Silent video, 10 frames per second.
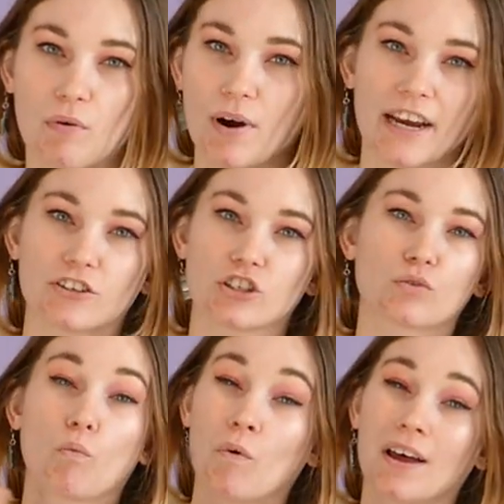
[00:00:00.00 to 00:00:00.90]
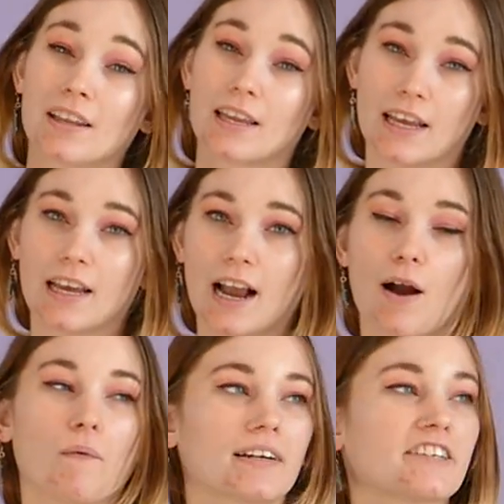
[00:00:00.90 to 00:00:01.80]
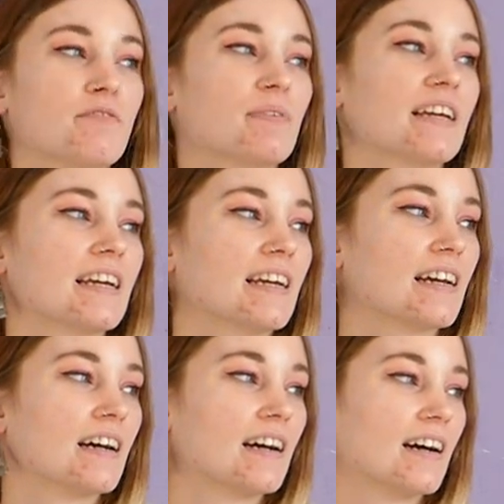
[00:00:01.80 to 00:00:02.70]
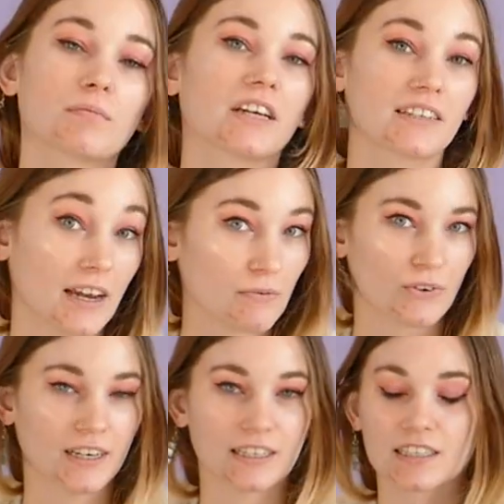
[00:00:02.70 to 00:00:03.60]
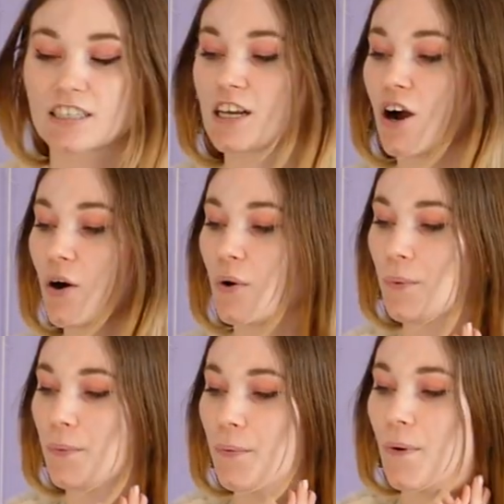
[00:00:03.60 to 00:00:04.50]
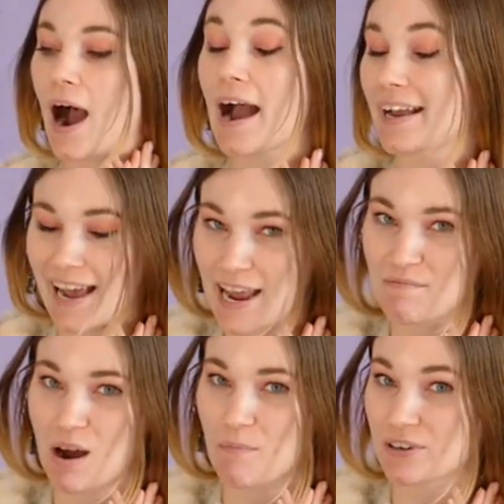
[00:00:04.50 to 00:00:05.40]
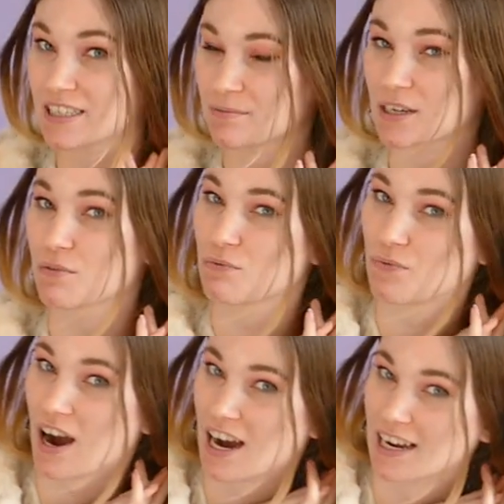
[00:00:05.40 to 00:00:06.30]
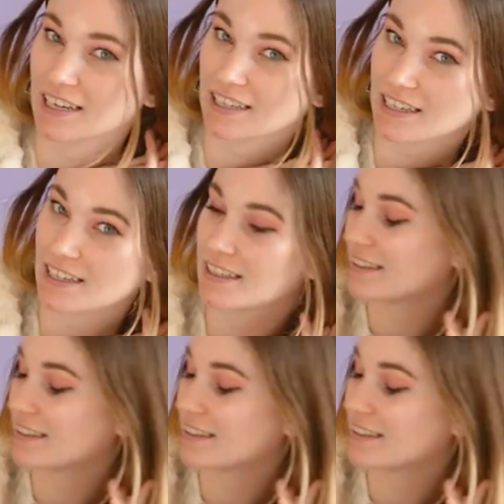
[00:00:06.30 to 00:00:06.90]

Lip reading: away just one thing. I want it to be something different. So I came up with something fun.